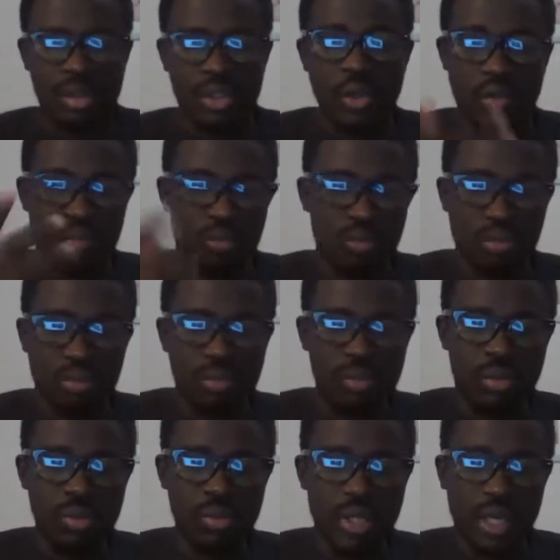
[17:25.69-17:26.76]
So
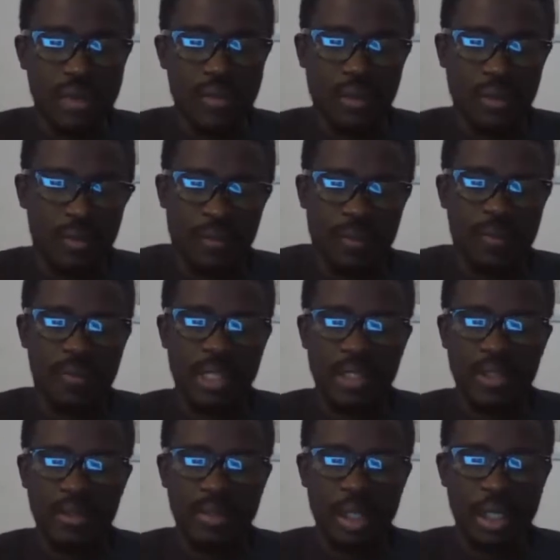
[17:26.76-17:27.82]
do that if
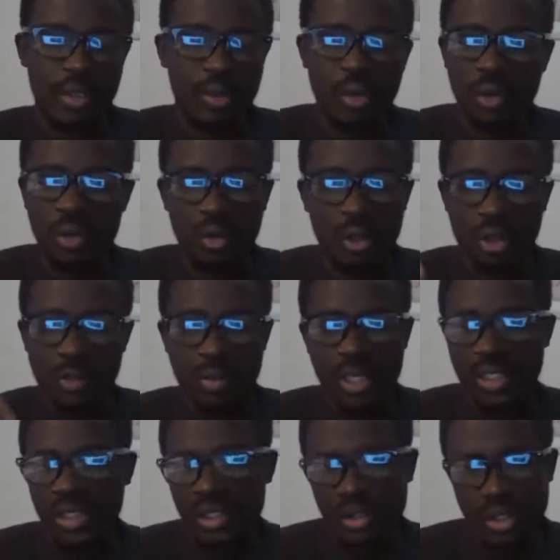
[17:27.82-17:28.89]
that's your plan. Oh, you want your
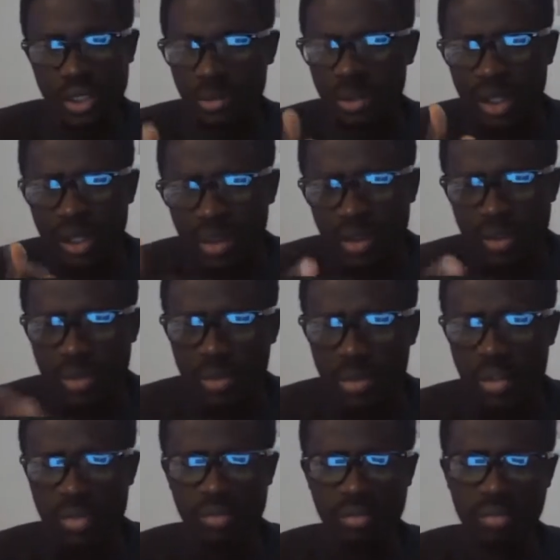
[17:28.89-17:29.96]
masters? Okay, begin to
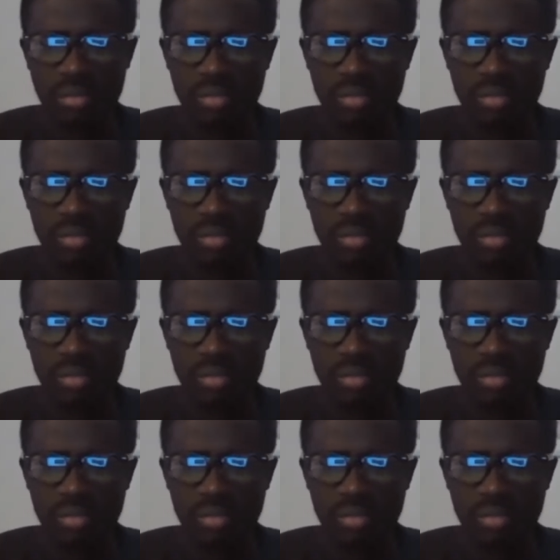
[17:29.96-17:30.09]
look.